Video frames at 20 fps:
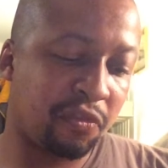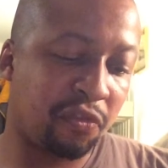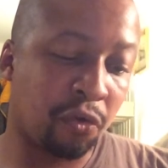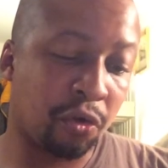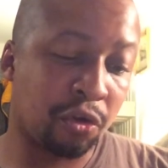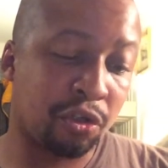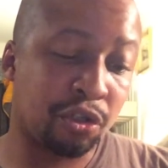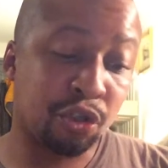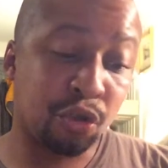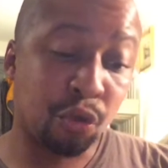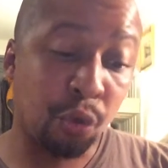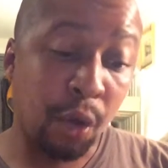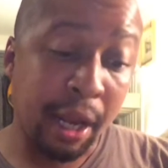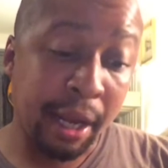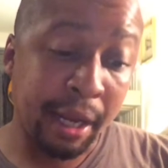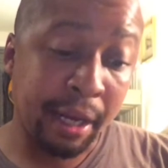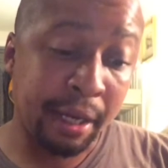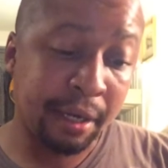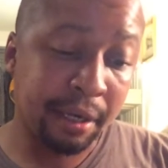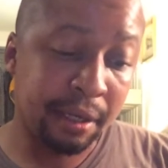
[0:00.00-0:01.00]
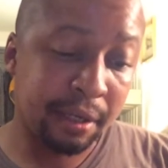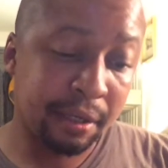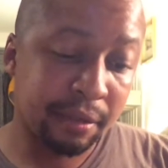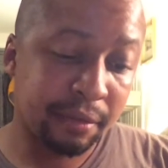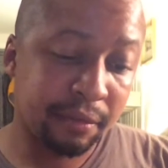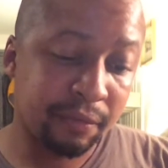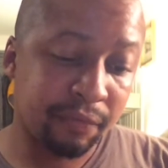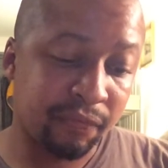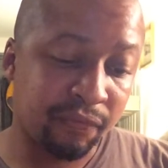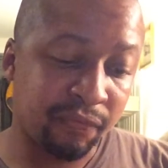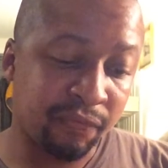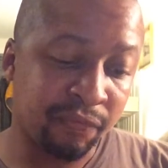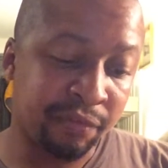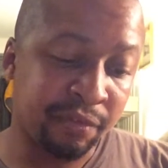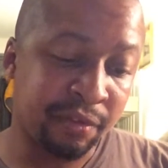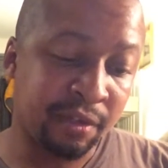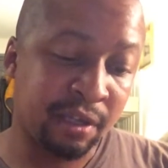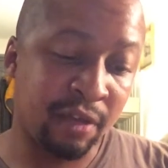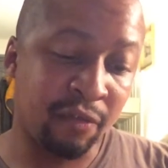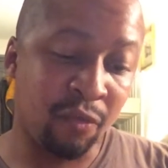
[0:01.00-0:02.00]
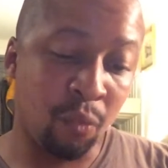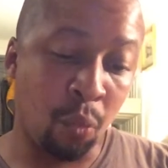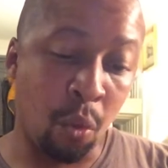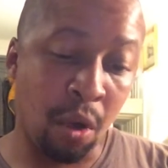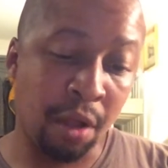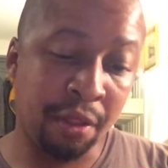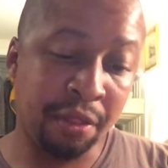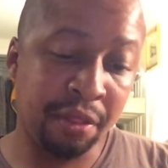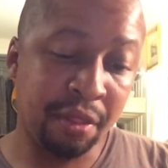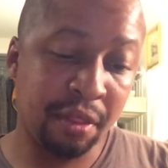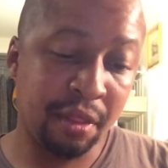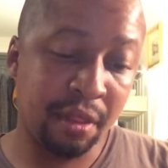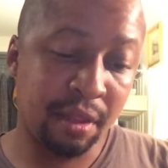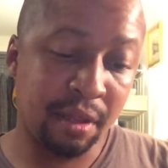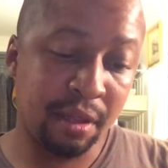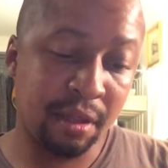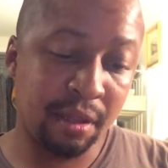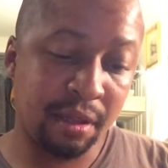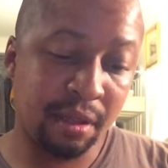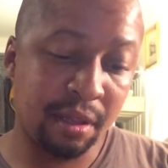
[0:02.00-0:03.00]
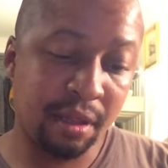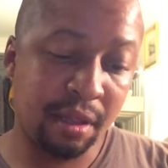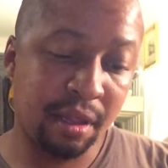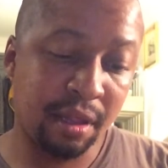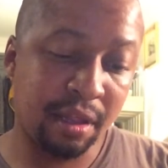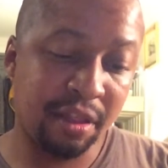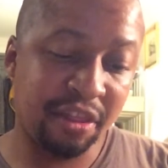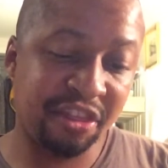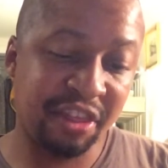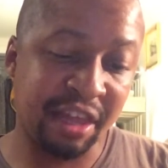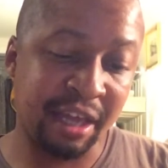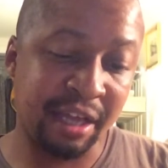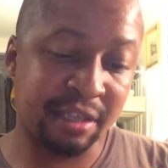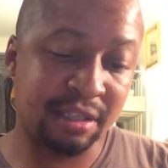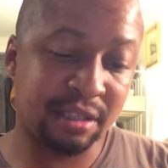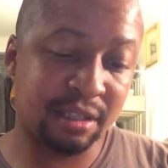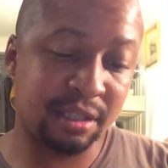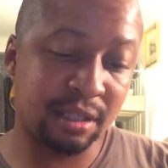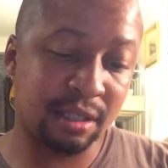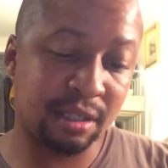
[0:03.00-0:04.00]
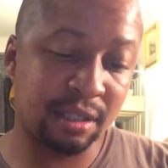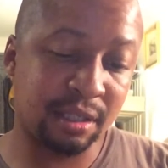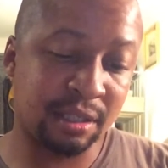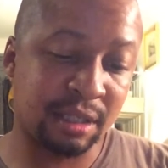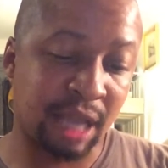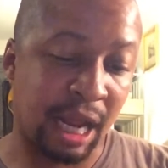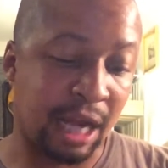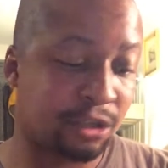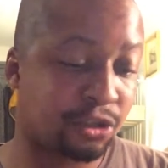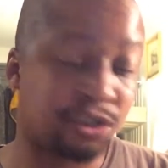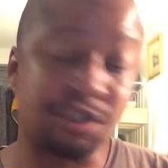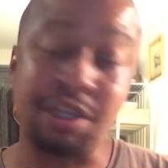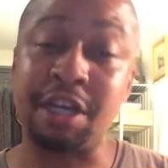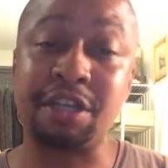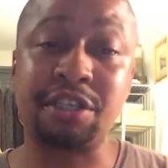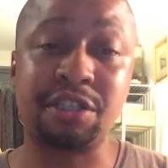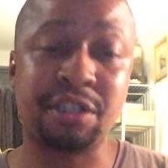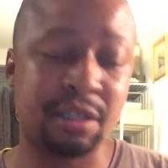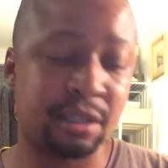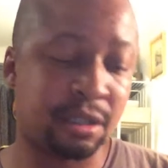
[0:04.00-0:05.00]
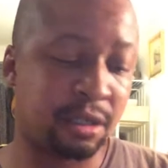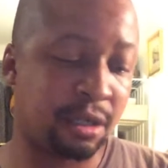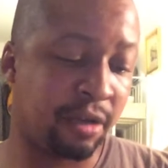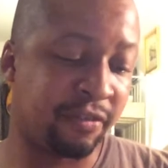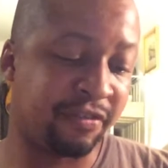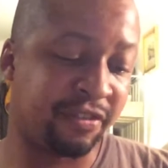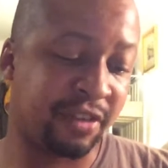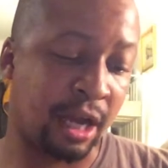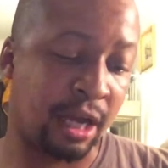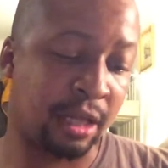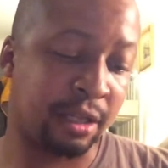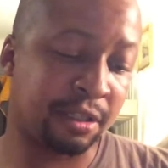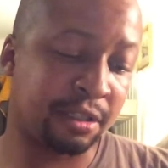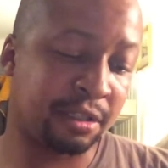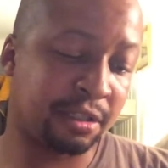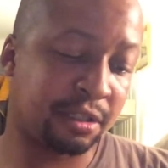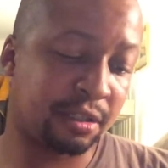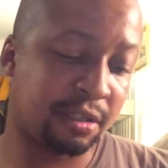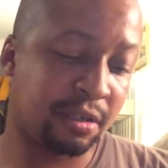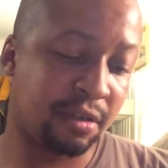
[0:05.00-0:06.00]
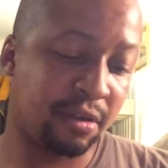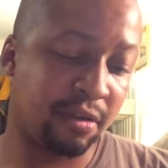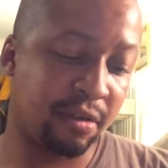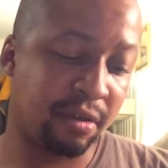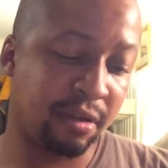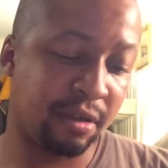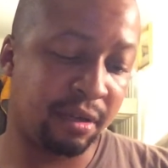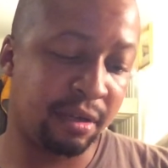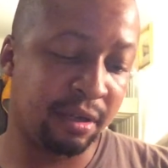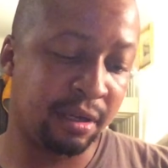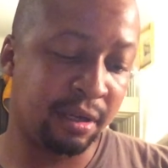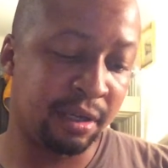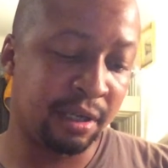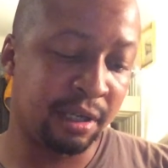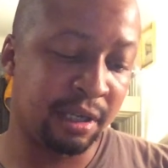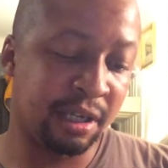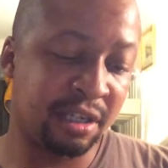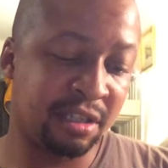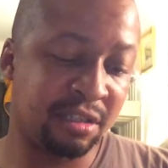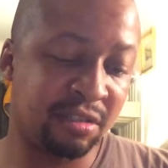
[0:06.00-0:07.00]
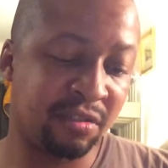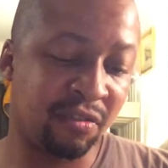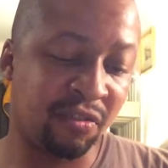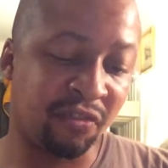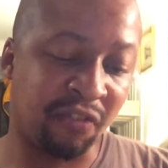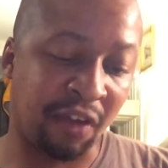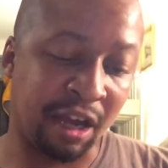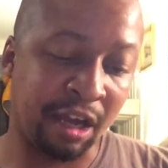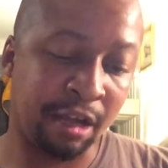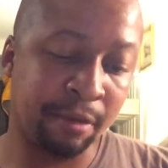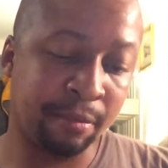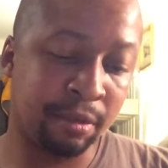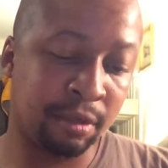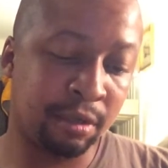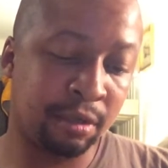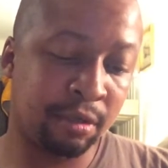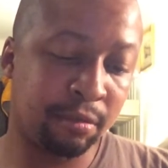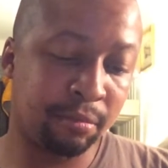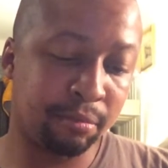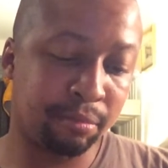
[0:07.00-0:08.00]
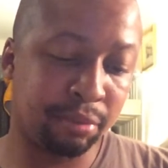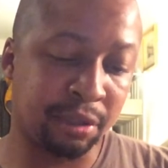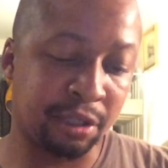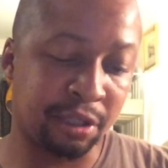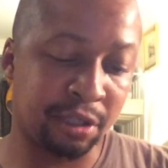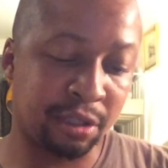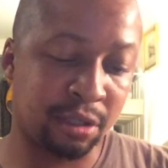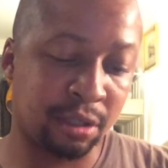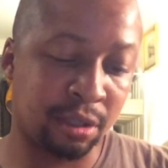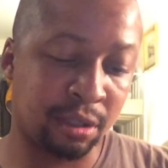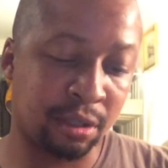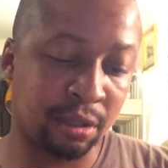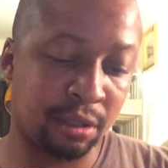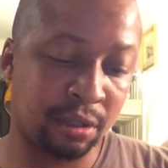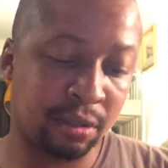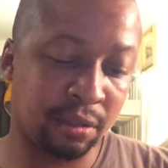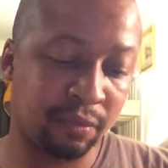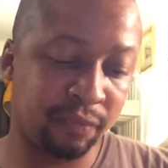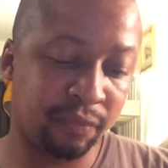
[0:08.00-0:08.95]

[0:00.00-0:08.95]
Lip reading: for trade if one thinks doctrination of knowledge is viable political